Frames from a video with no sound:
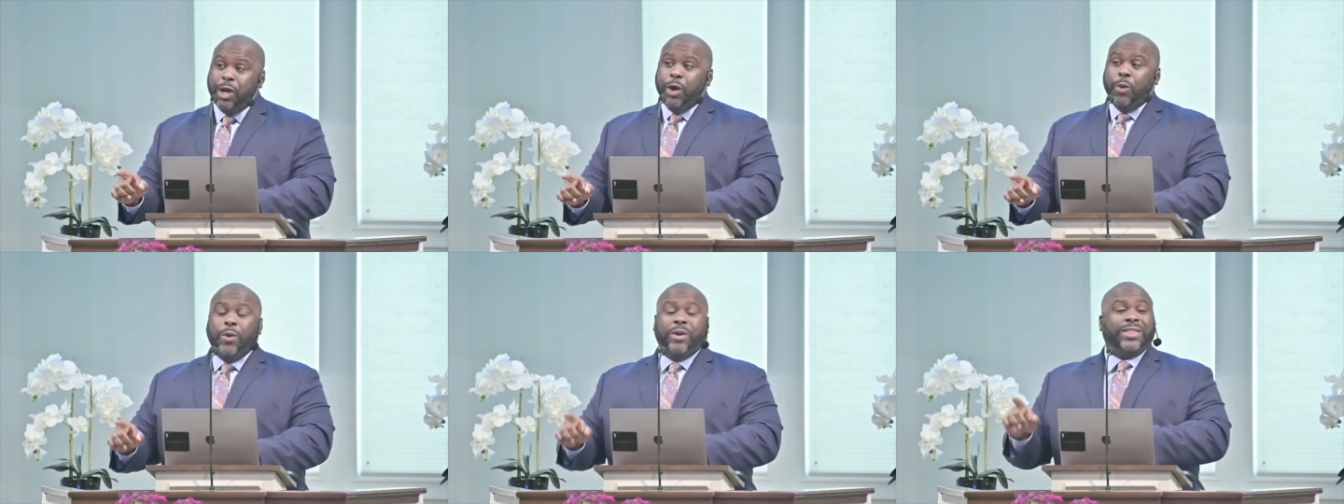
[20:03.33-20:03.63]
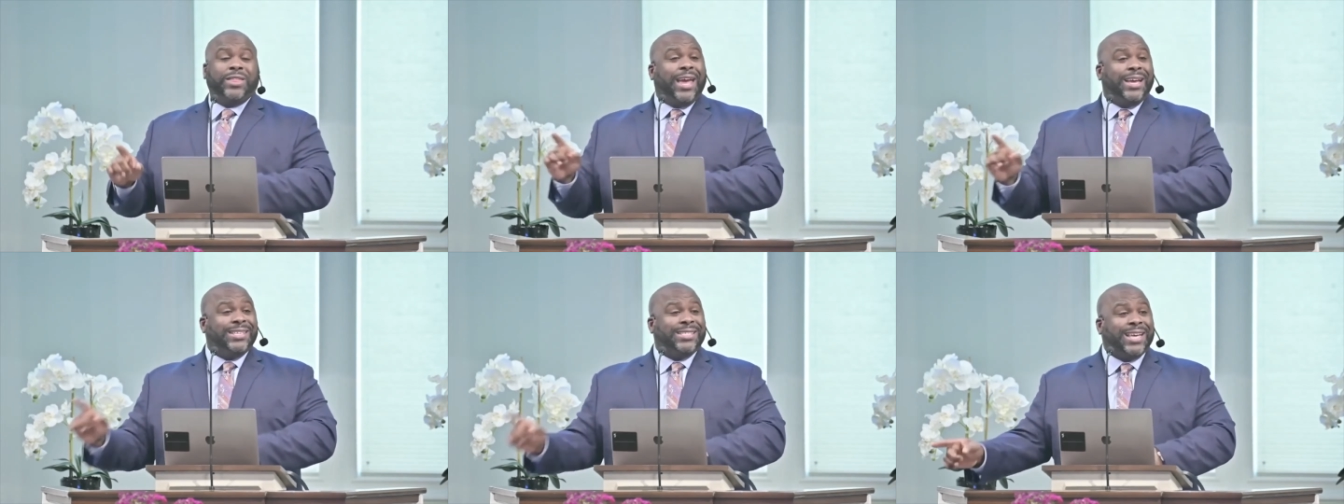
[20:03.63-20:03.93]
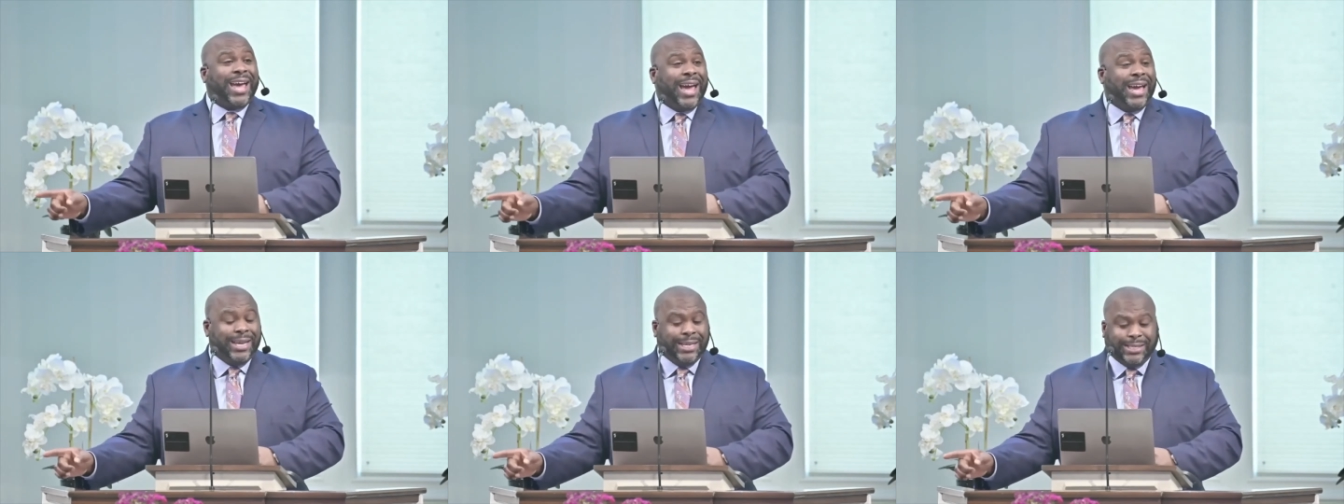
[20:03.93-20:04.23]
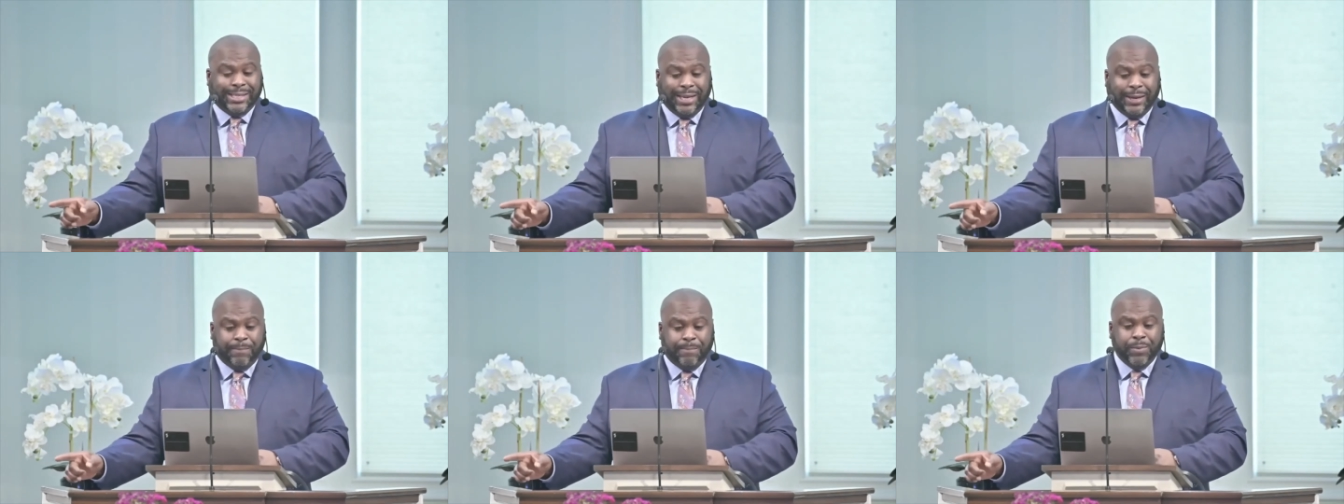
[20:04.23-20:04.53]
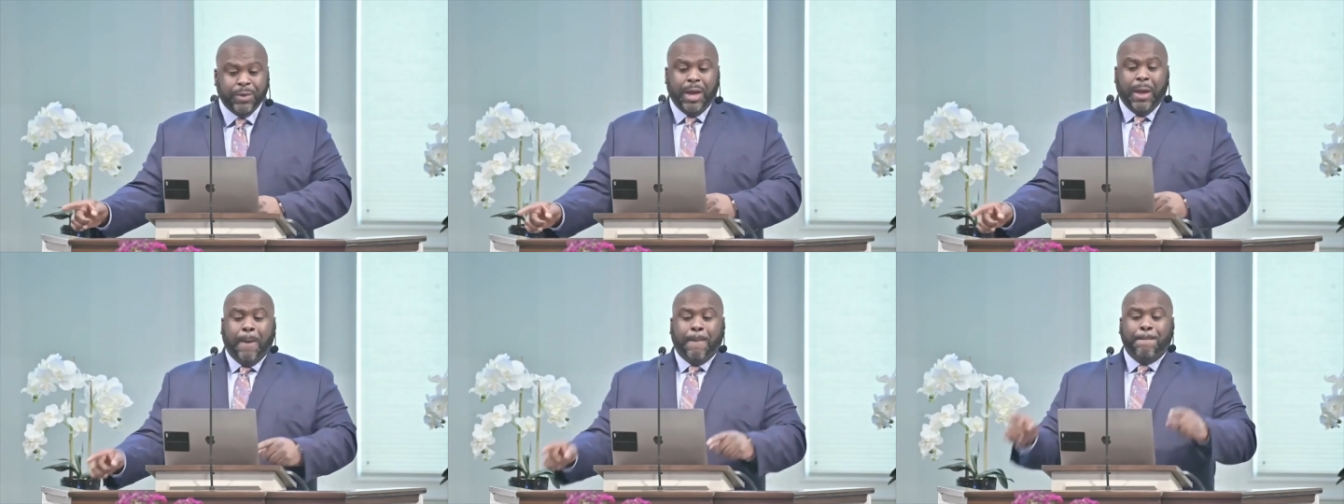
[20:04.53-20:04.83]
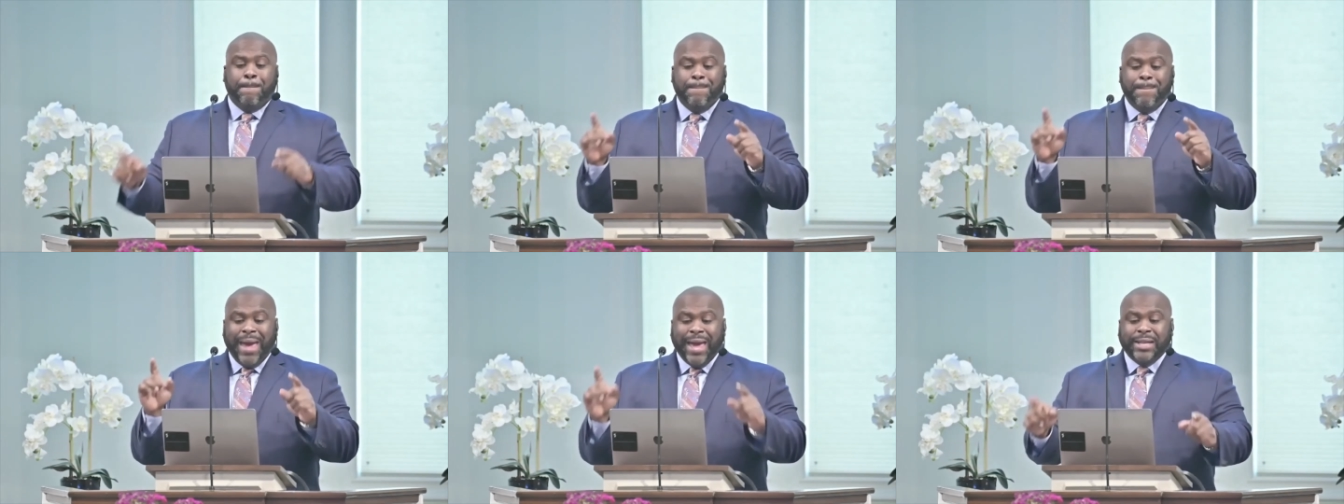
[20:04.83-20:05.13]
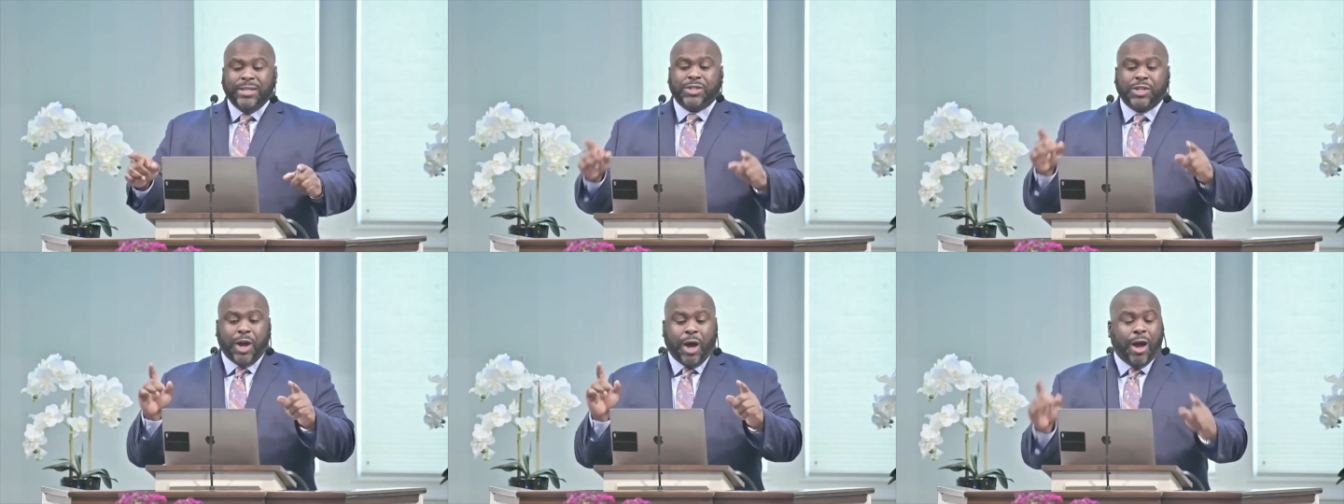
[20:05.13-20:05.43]
with anxiety
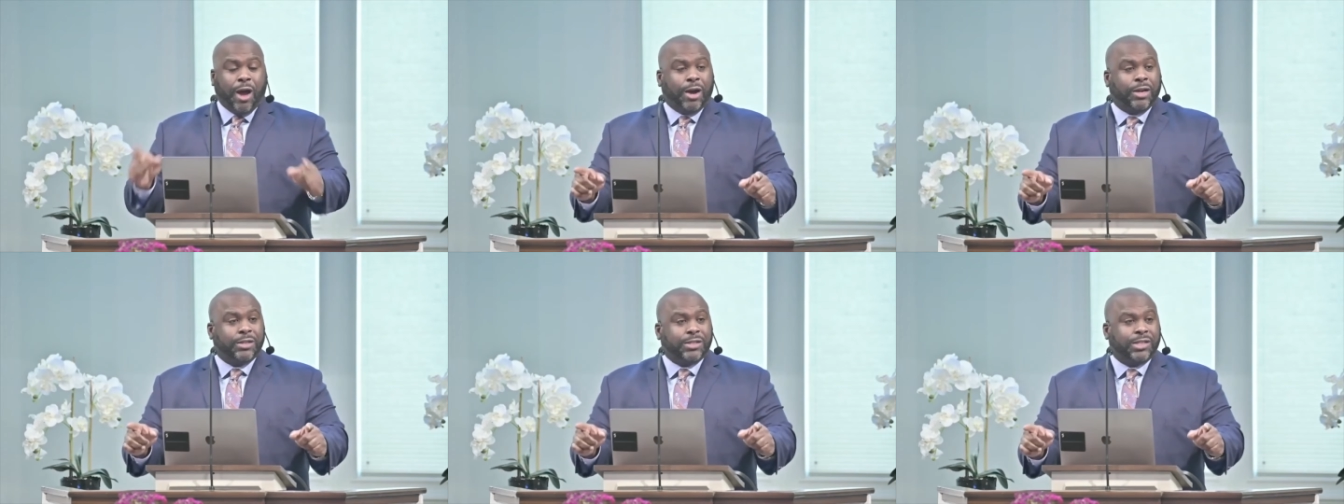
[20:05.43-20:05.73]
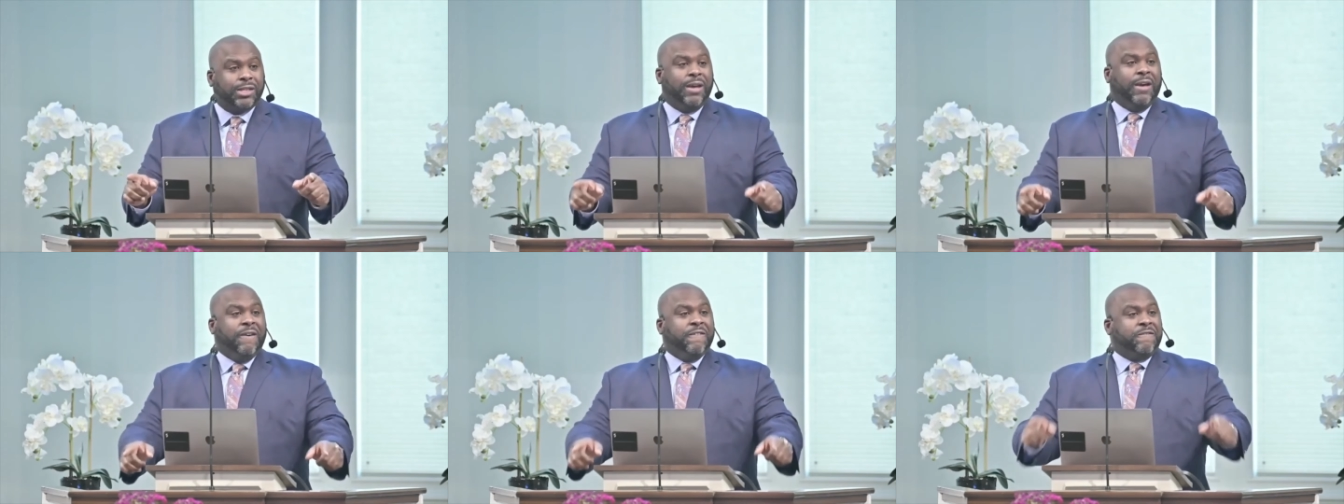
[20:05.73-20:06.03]
men's hearts